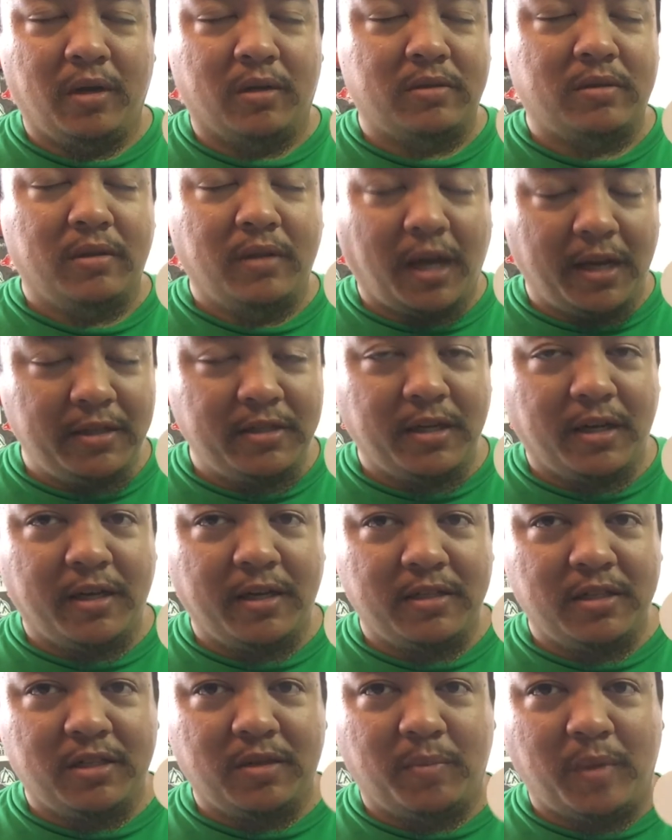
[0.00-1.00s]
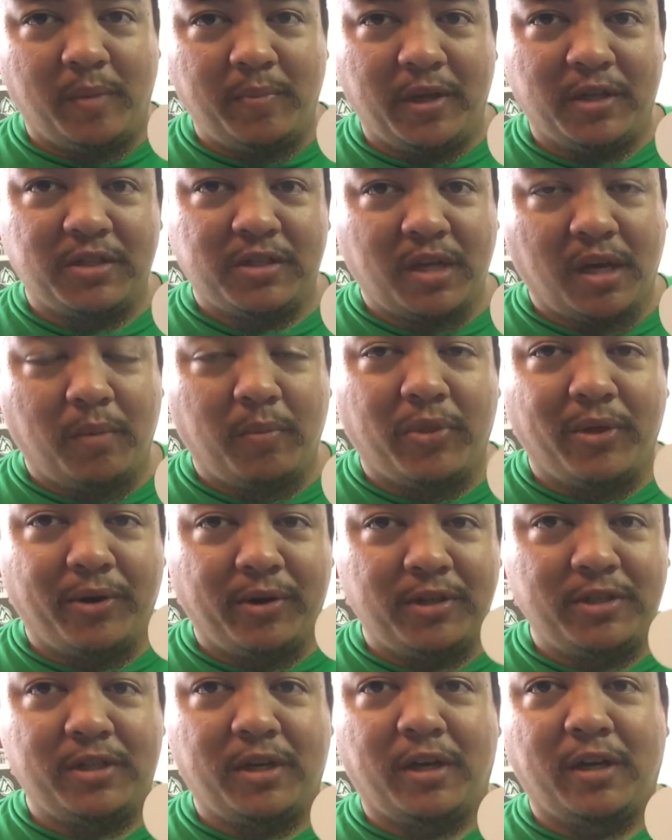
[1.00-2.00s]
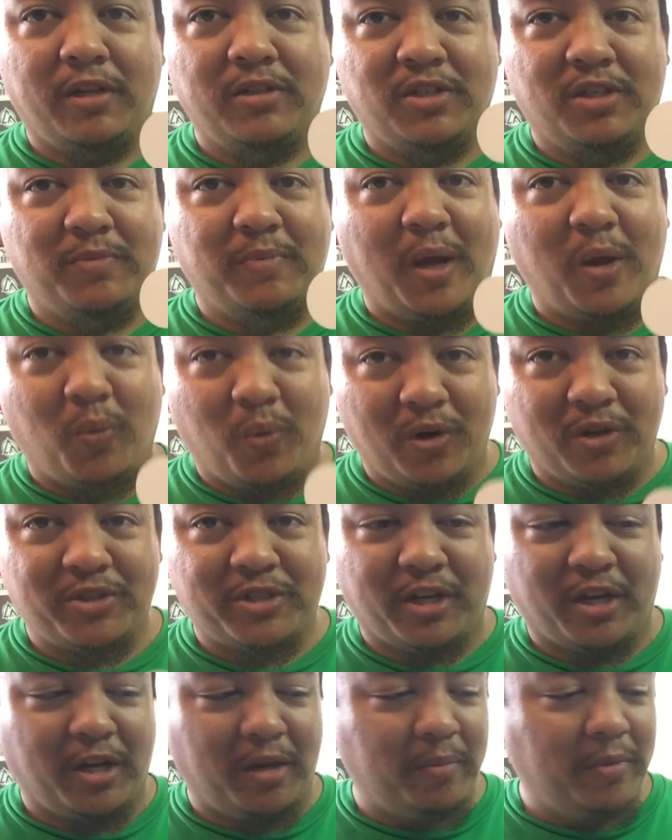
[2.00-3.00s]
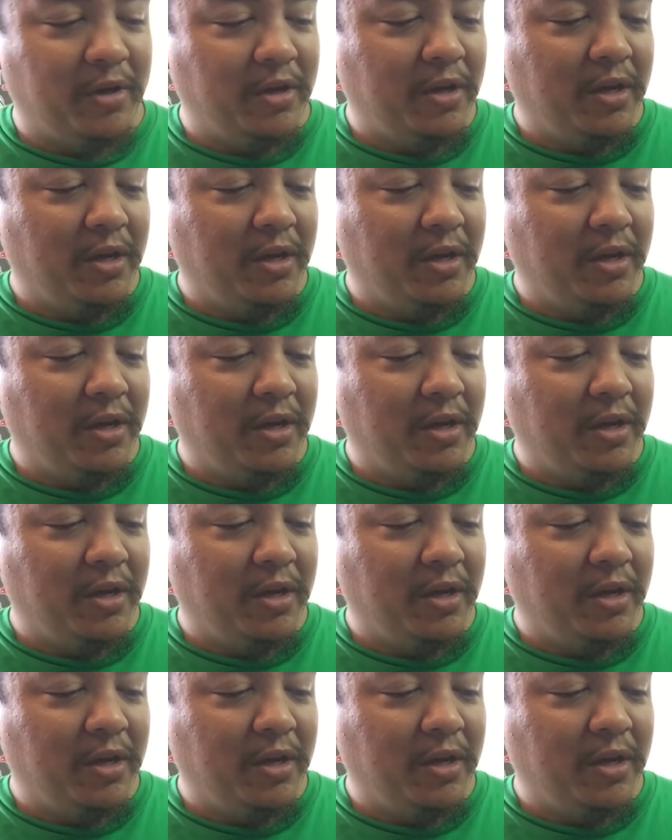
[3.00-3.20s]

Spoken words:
9 seconds is my best time. 30 seconds is my worst time.